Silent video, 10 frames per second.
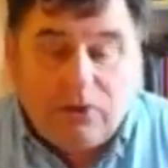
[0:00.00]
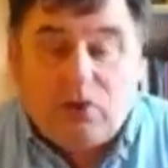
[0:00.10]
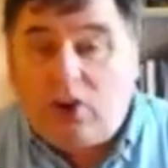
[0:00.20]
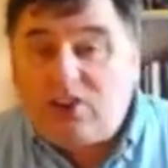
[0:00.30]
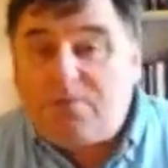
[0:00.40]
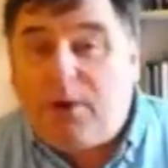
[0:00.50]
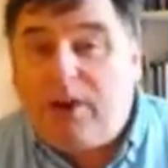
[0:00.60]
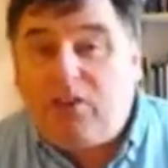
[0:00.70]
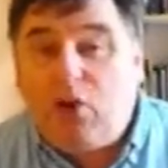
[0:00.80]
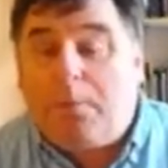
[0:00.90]
George
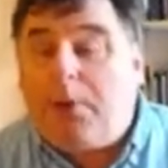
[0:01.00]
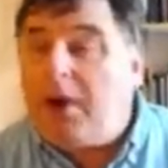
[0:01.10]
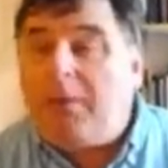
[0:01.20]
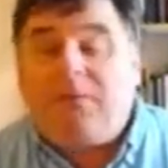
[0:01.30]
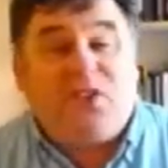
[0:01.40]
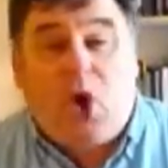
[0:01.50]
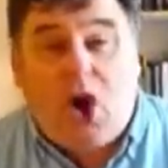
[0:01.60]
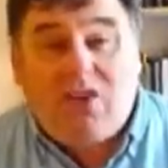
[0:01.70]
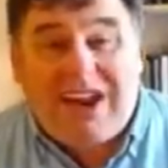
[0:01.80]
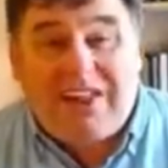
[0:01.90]
Bush, who put a
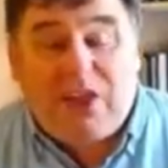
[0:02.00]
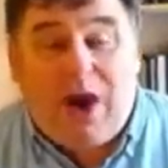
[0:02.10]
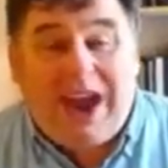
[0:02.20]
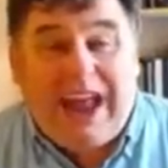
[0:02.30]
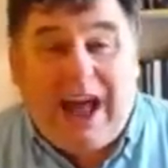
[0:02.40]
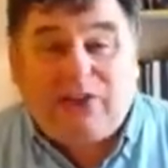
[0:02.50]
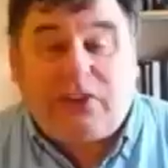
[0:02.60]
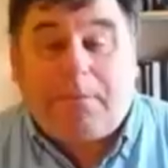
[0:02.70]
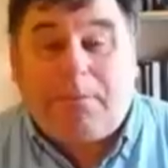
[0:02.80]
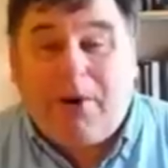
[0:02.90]
Koran in the White House,
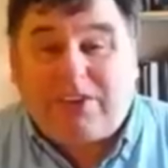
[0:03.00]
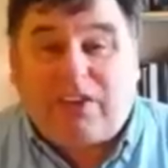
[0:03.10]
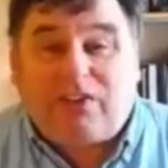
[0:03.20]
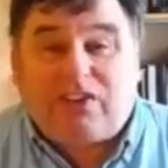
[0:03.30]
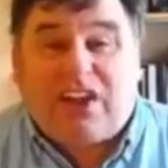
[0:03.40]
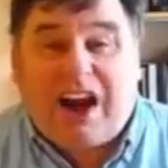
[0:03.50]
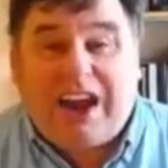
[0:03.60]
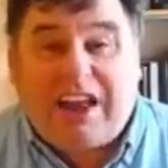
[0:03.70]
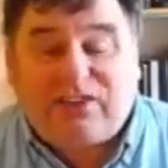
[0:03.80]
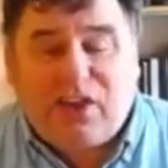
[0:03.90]
a book that says God
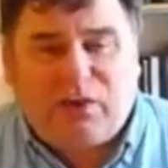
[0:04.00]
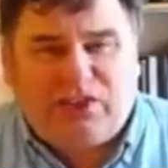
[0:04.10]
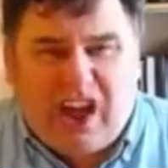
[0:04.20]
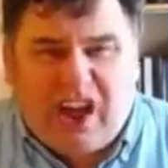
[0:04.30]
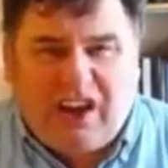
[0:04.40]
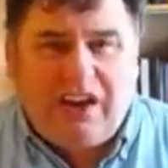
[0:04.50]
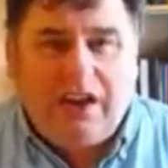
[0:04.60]
has no son,